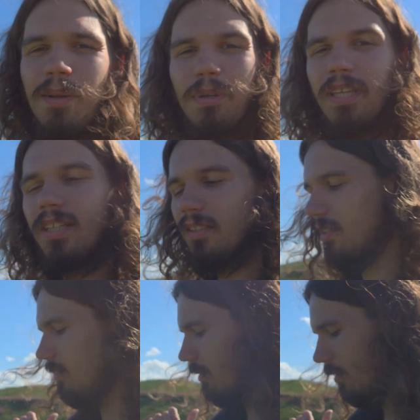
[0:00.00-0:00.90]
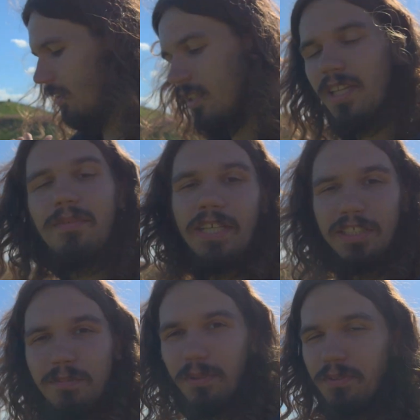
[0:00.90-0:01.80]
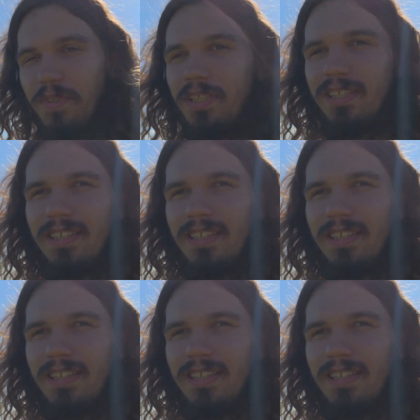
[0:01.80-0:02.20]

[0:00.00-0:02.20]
But here, this direction is beautiful.